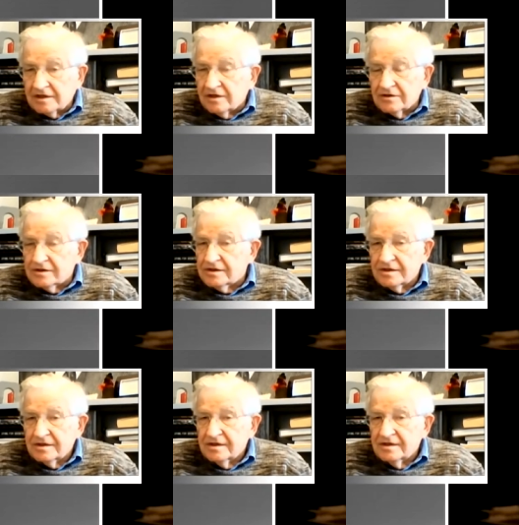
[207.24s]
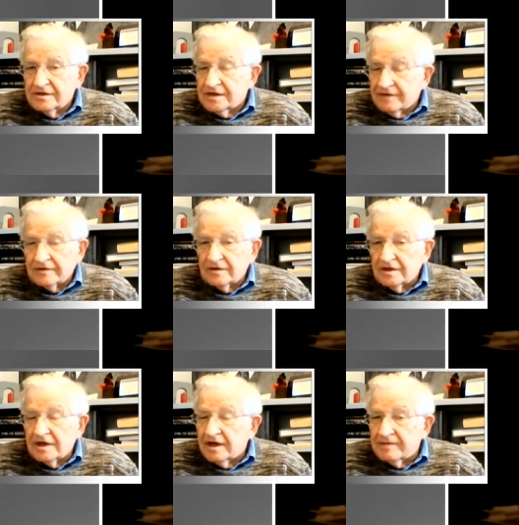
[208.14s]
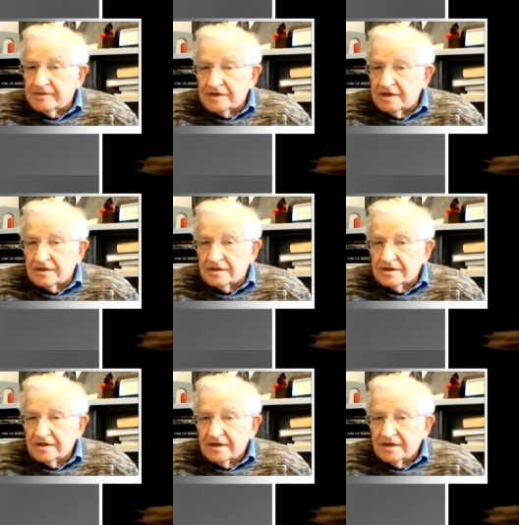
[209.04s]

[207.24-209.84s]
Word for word: close several times since